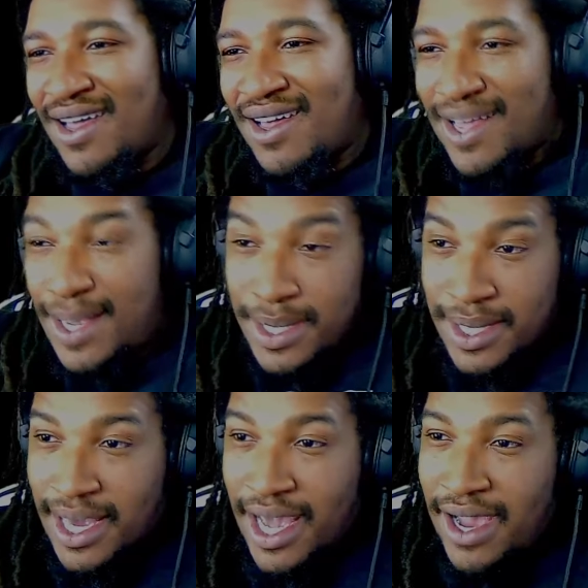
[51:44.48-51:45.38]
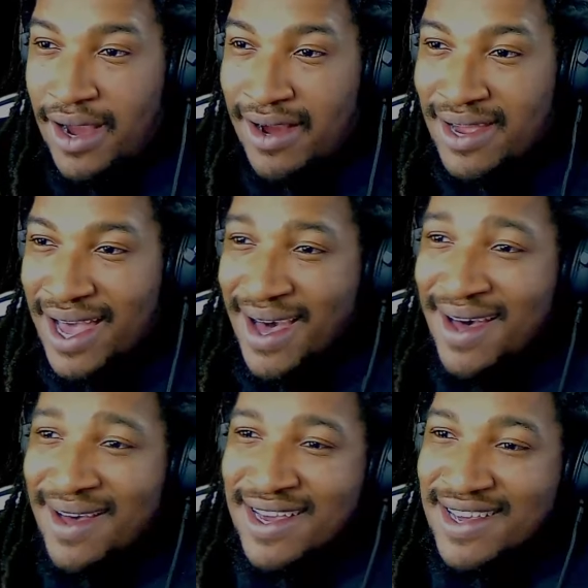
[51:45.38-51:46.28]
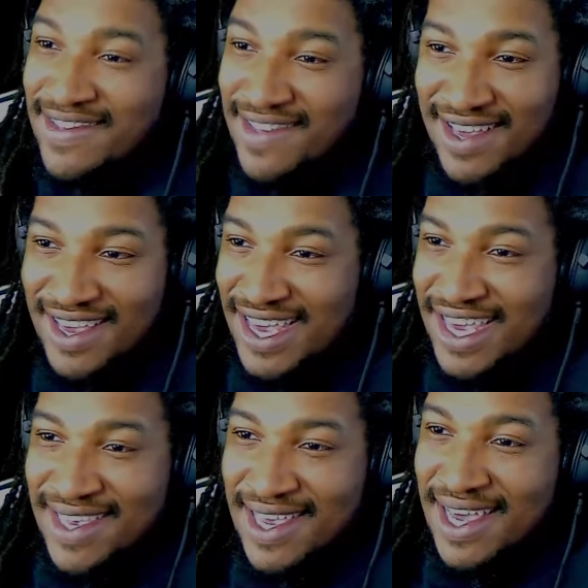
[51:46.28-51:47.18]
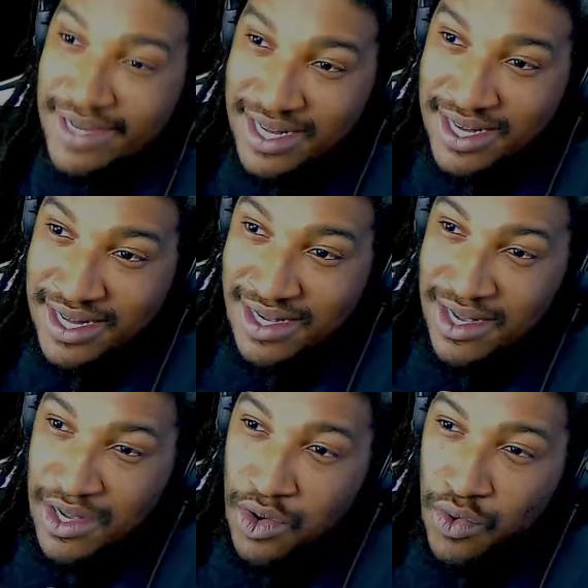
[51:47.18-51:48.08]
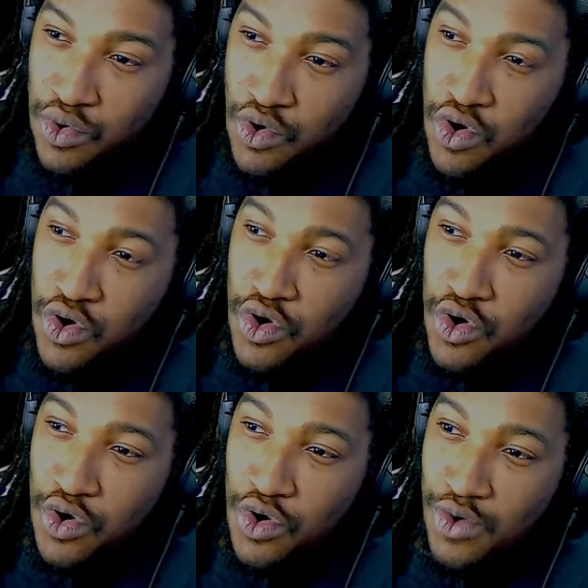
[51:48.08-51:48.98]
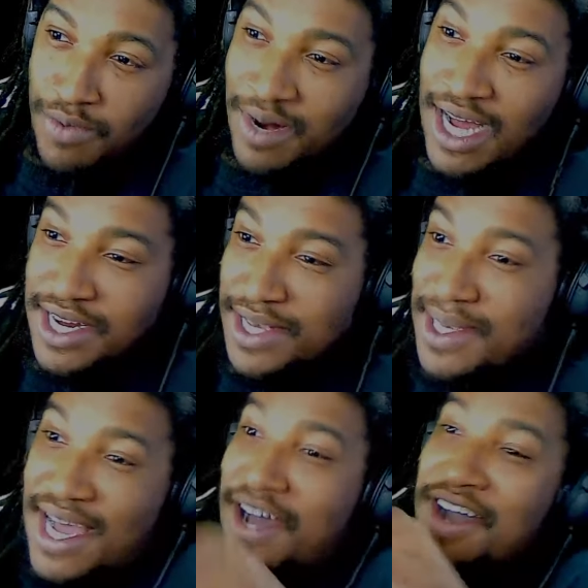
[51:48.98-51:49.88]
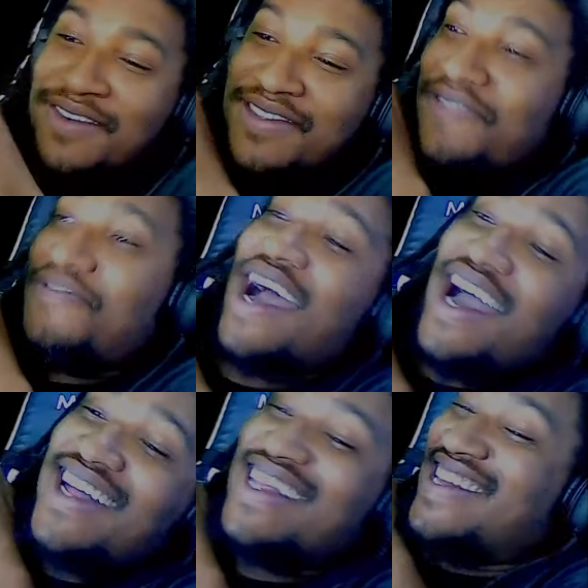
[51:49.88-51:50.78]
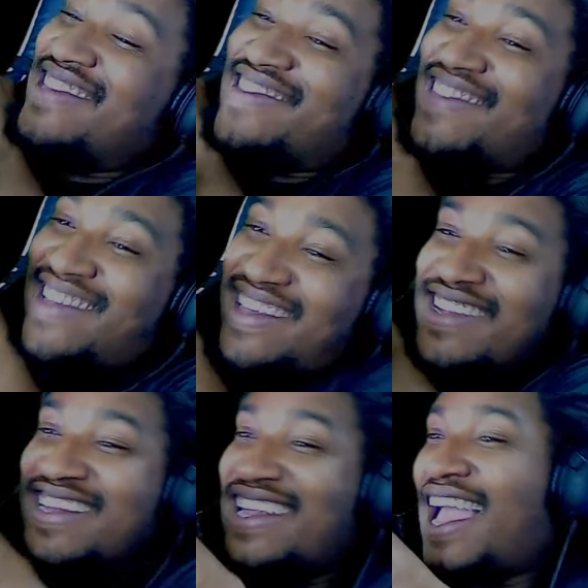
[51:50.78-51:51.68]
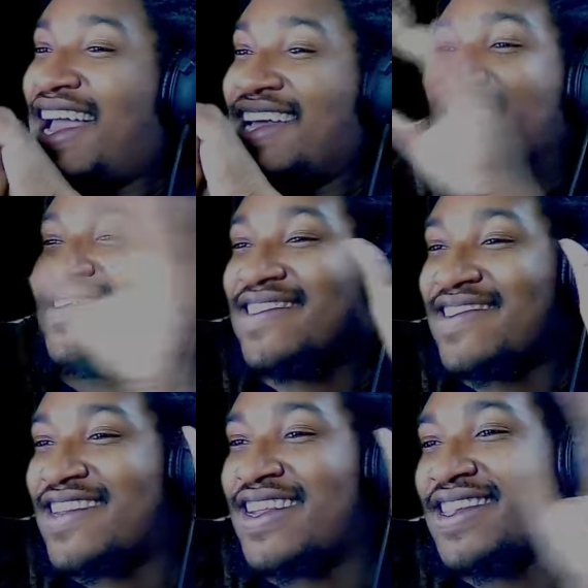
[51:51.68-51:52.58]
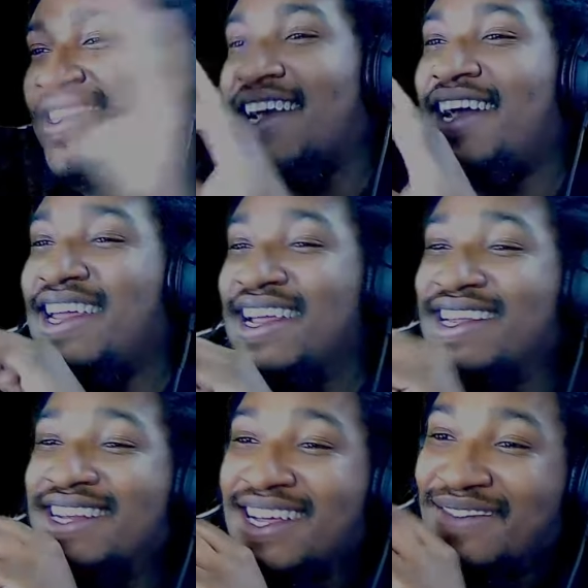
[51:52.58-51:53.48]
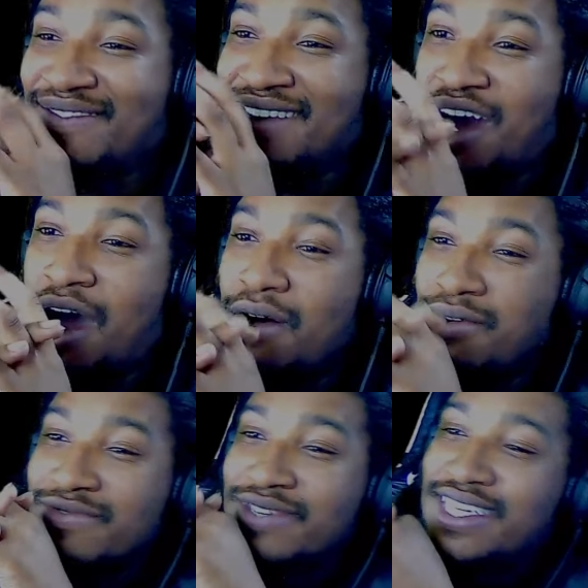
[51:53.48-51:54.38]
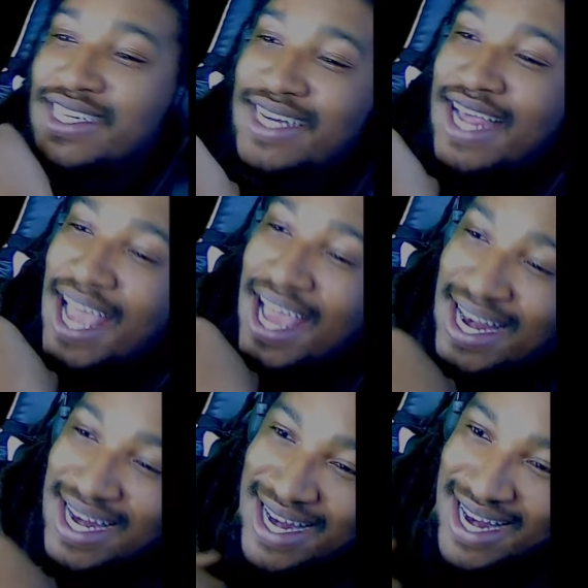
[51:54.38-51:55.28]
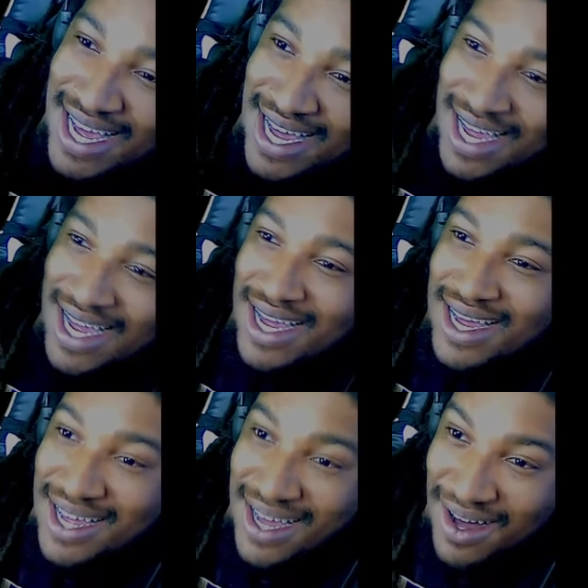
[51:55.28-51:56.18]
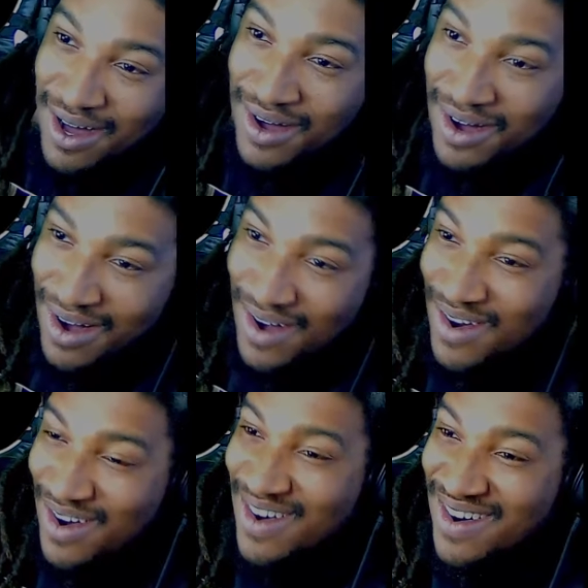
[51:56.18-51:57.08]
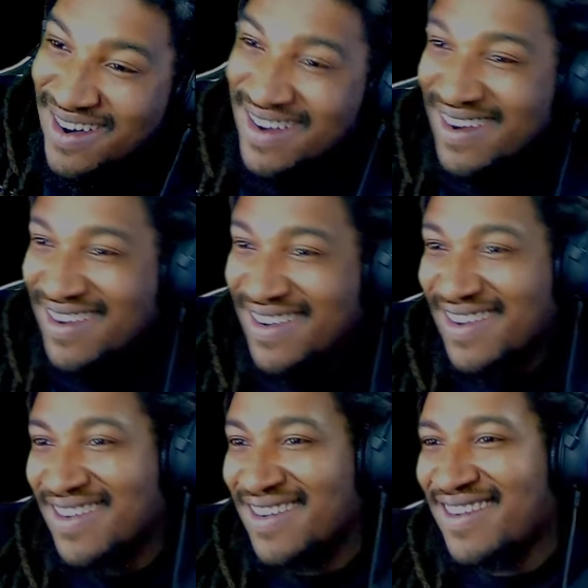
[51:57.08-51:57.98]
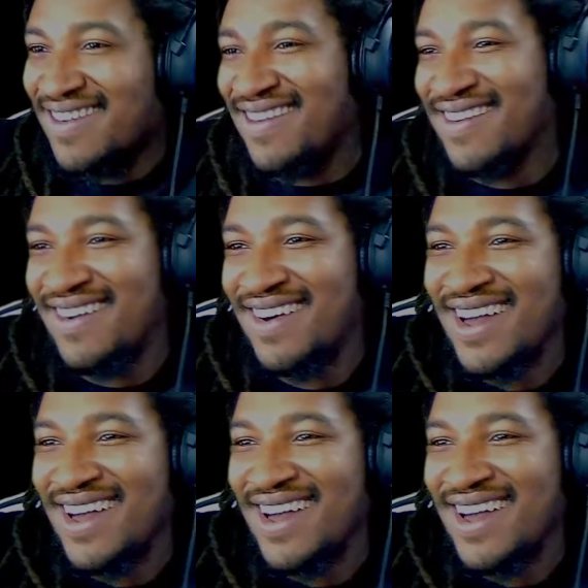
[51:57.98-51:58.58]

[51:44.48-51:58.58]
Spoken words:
He's scared, y'all. He said he... Woo! Brad just like, oh, the virus! Guys, just sunny. Oh, shit! Bruh!